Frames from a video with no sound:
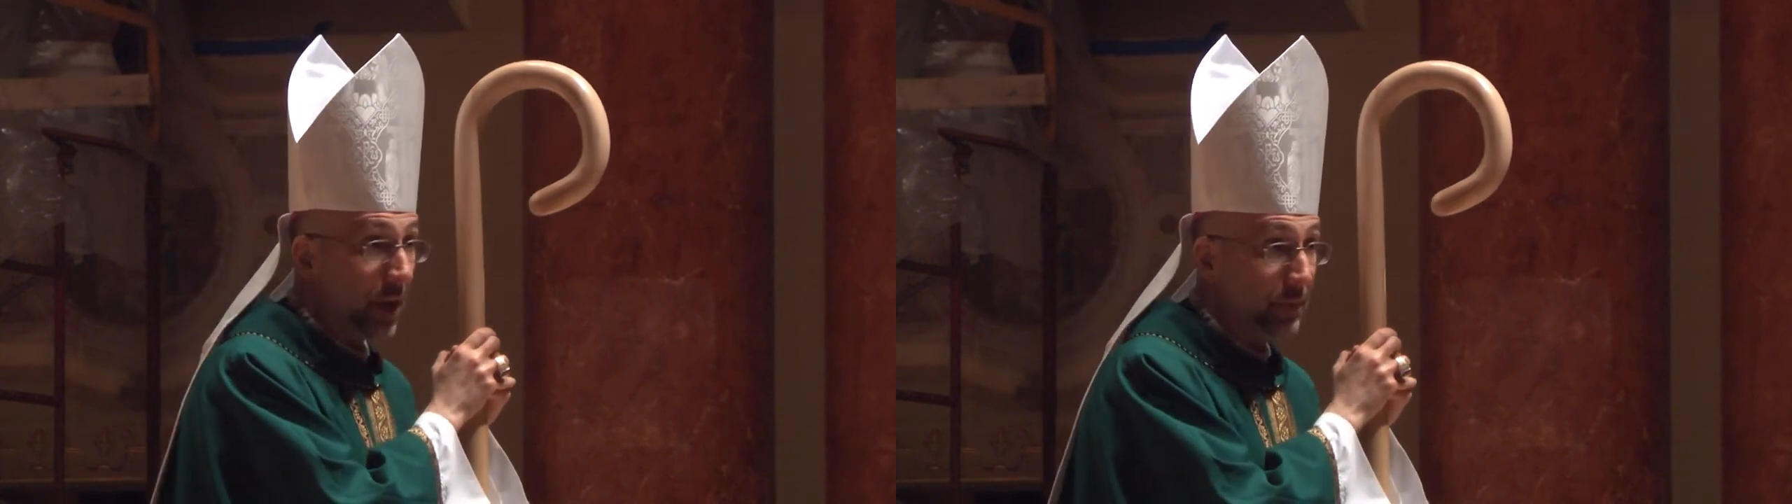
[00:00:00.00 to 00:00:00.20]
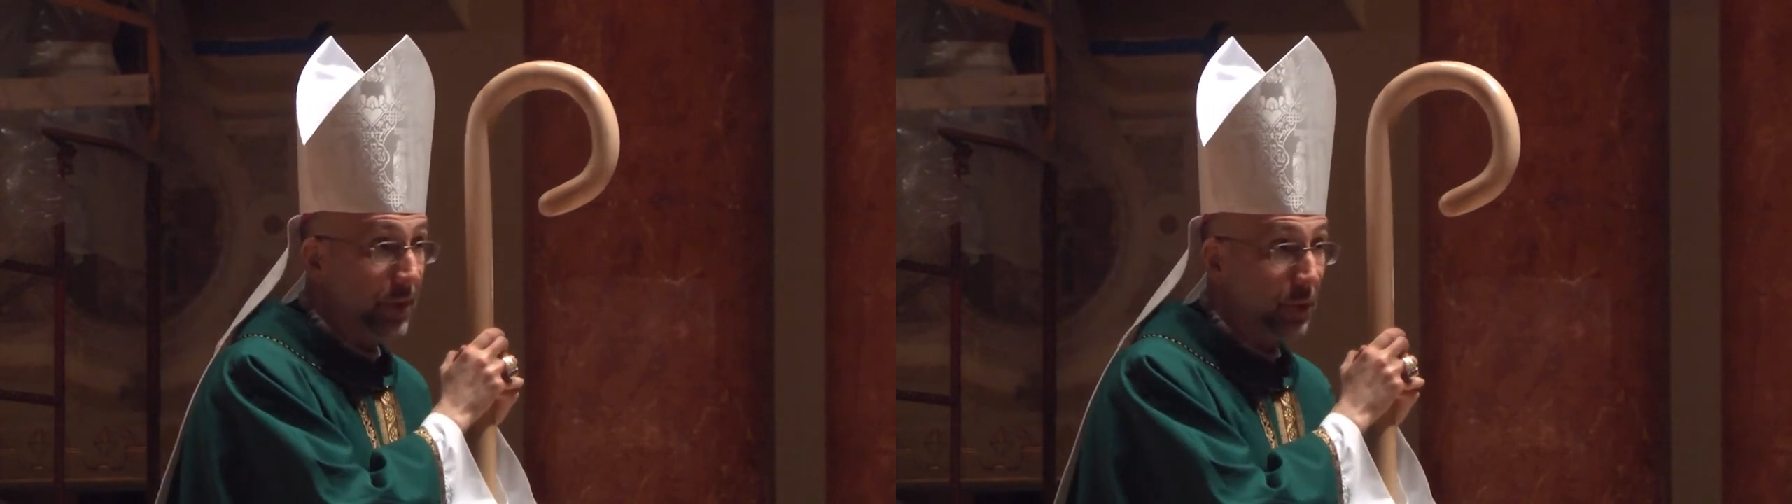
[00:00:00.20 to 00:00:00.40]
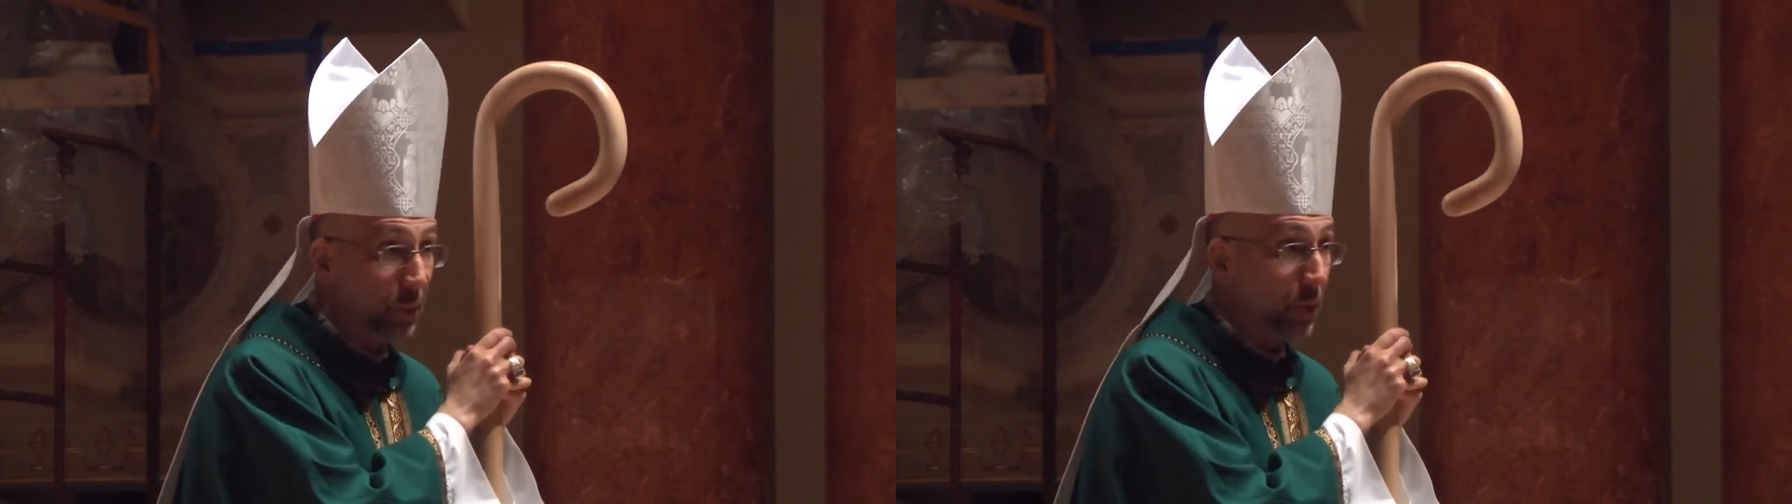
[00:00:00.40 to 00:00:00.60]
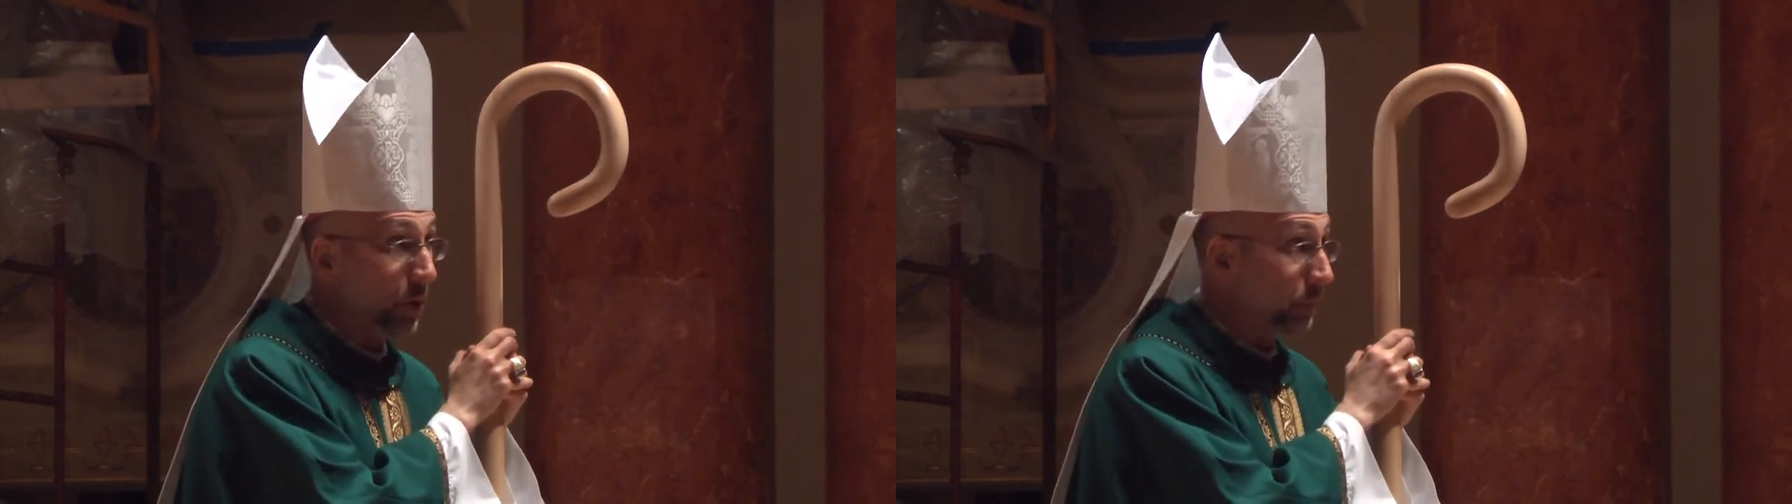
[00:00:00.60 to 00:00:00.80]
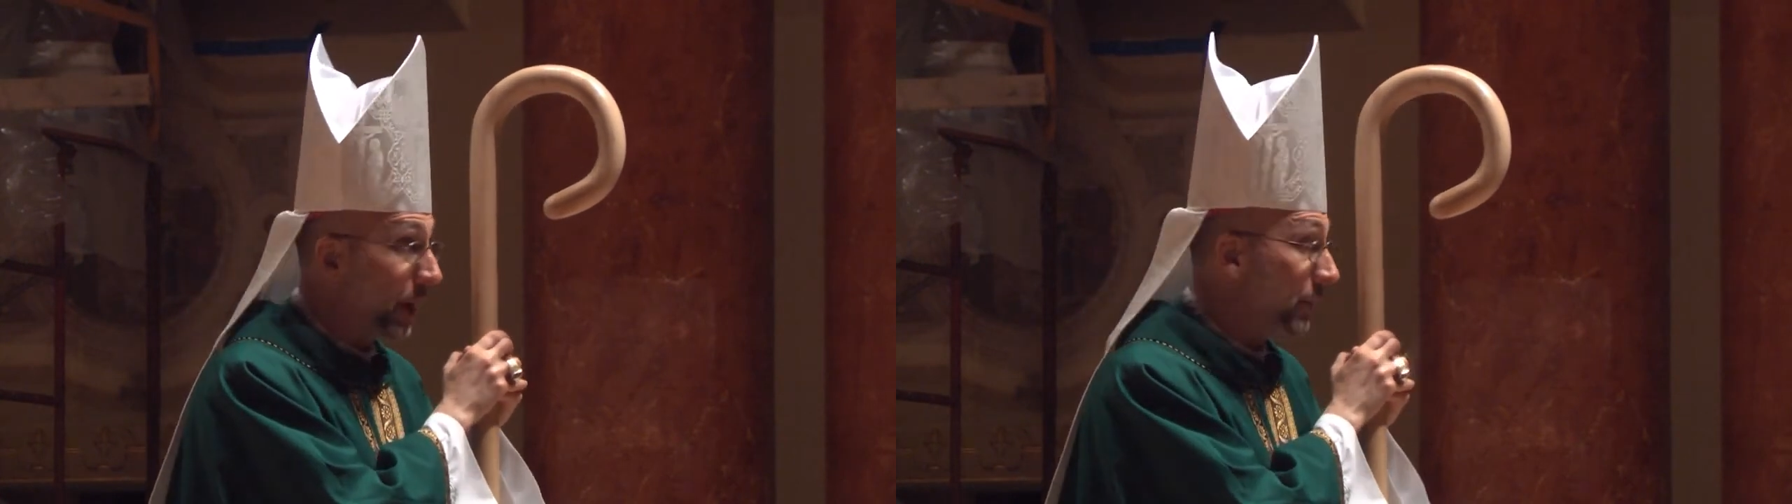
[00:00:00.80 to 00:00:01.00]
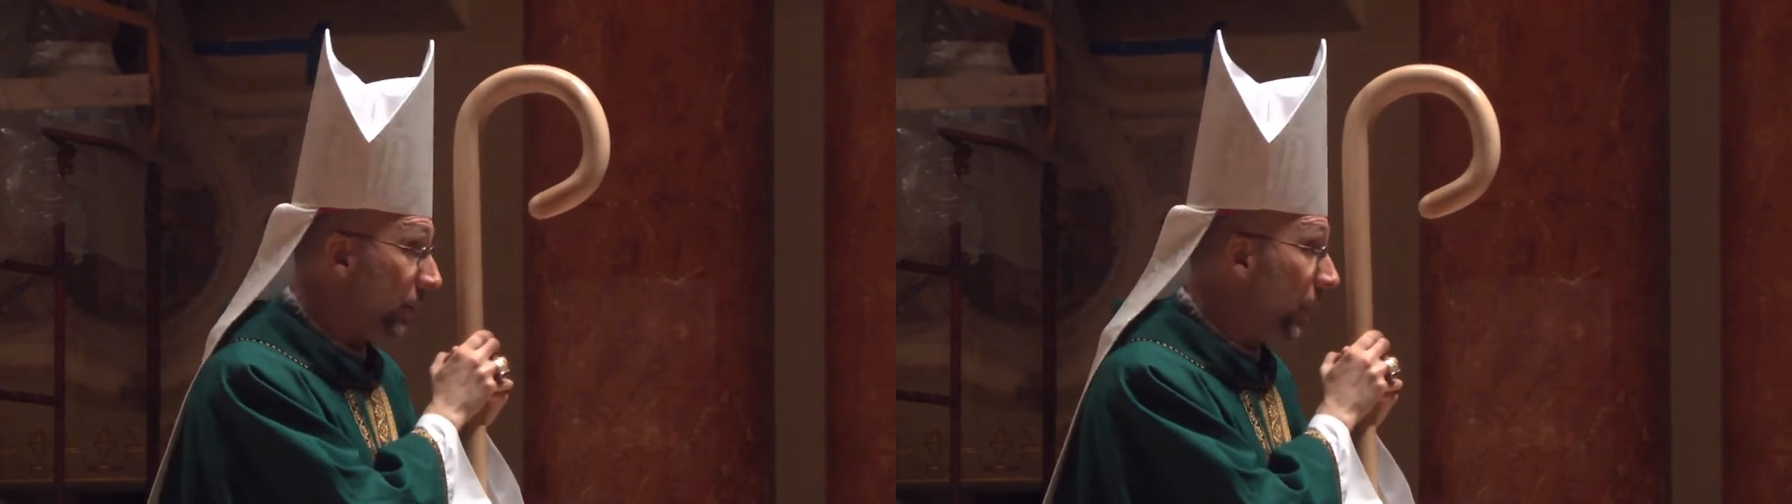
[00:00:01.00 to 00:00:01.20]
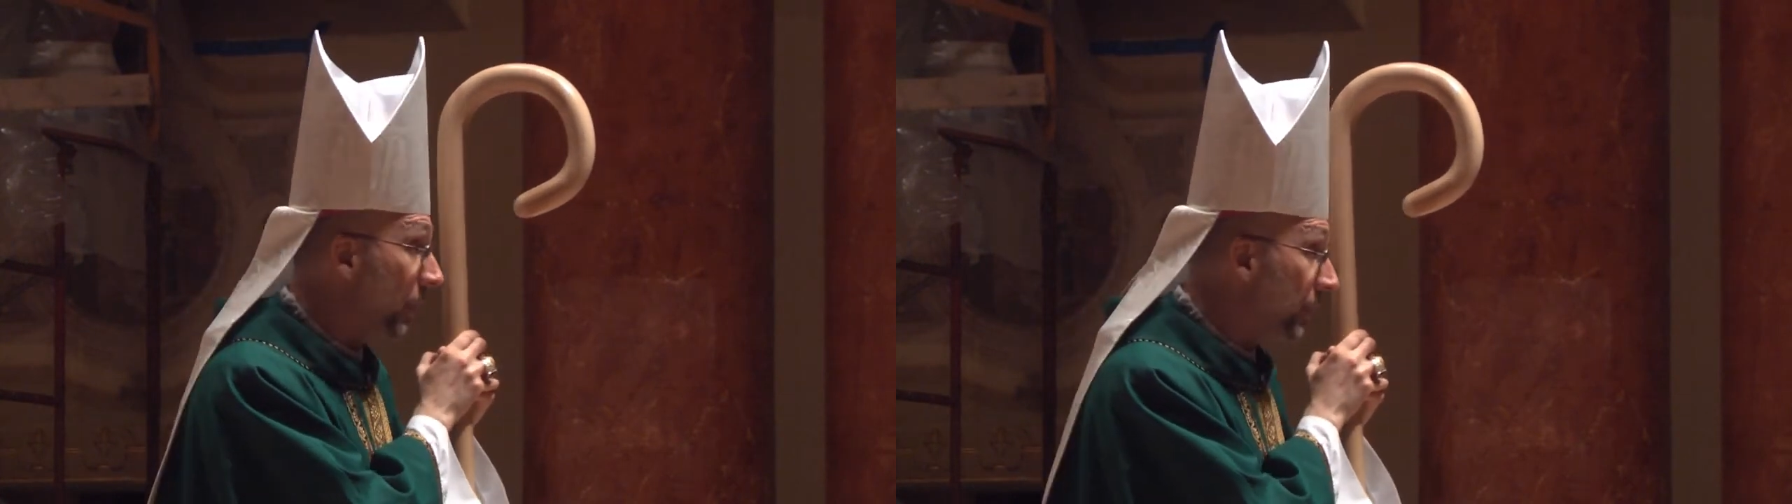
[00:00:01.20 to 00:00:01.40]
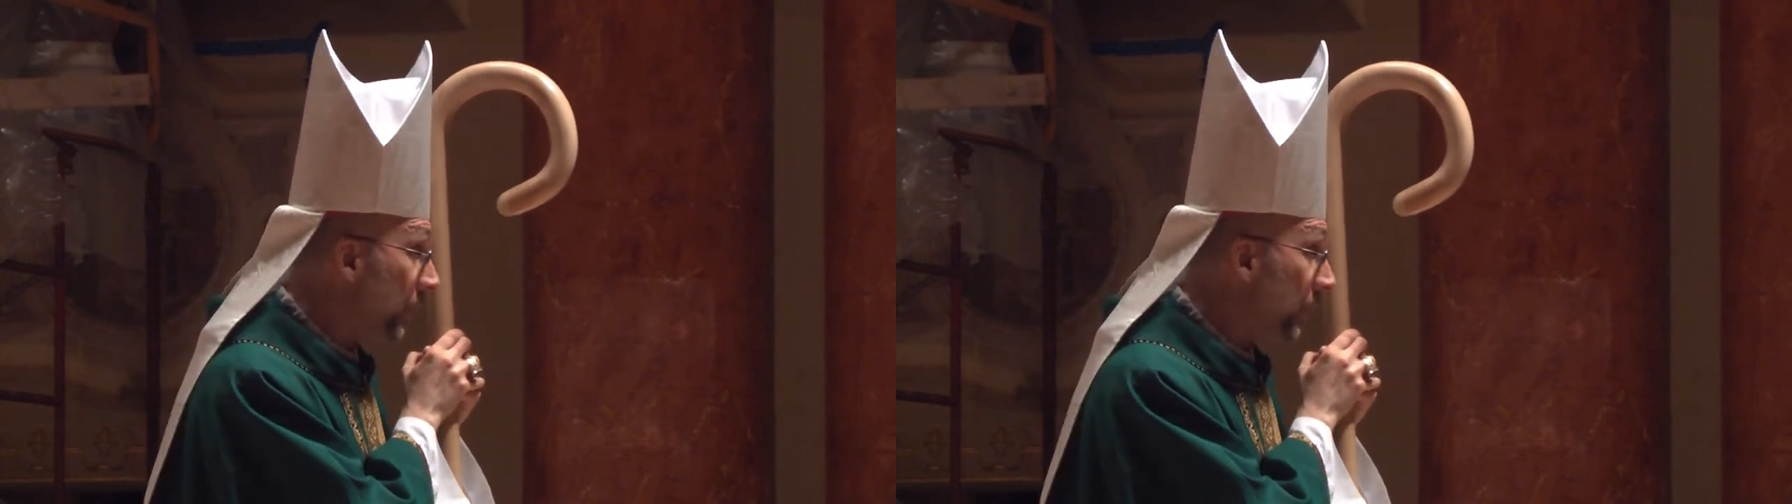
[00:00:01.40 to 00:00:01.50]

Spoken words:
love in the world by the love